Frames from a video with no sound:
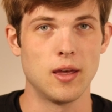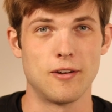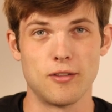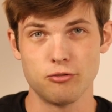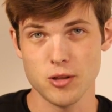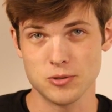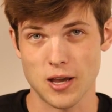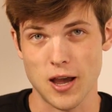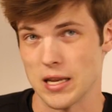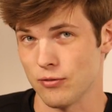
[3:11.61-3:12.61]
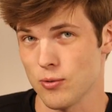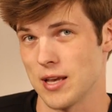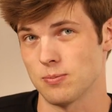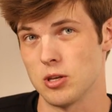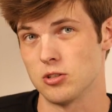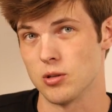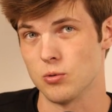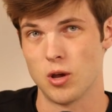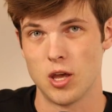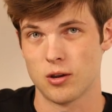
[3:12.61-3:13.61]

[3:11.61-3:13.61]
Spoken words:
Now, on the flip side, if you ask me to